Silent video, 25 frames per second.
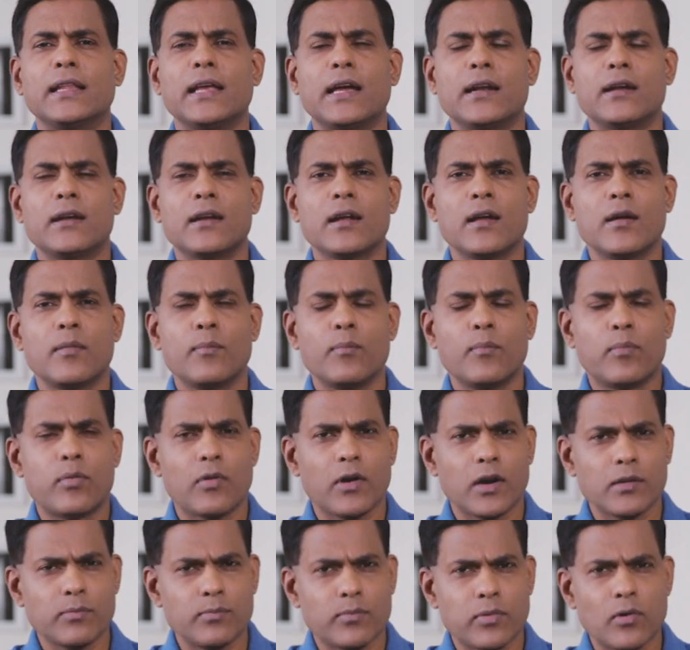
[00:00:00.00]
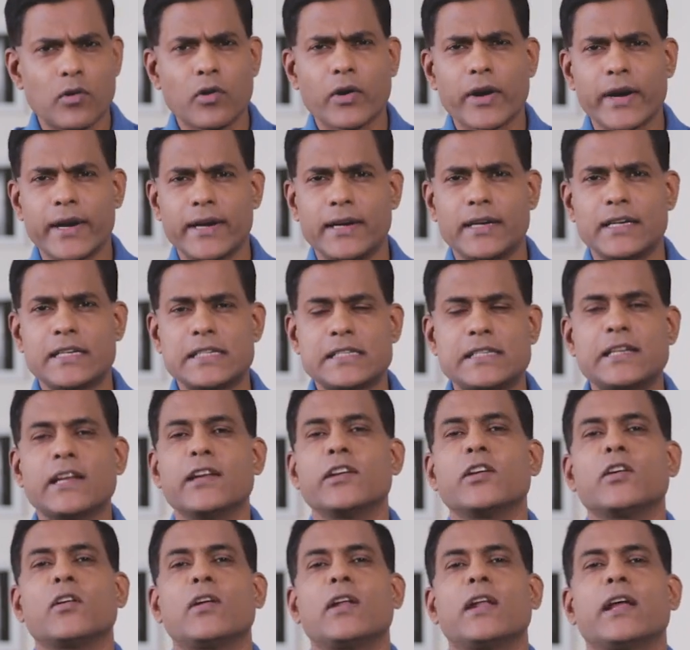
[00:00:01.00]
that brought brokenness
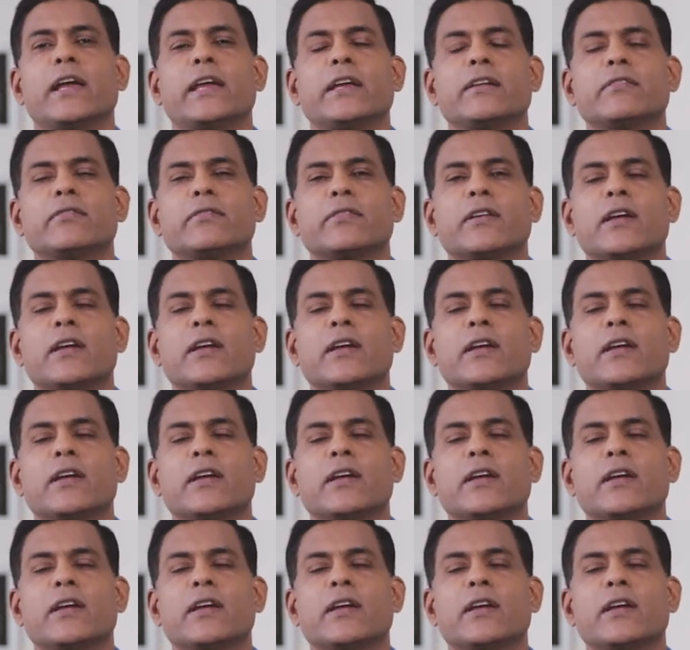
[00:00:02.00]
in your life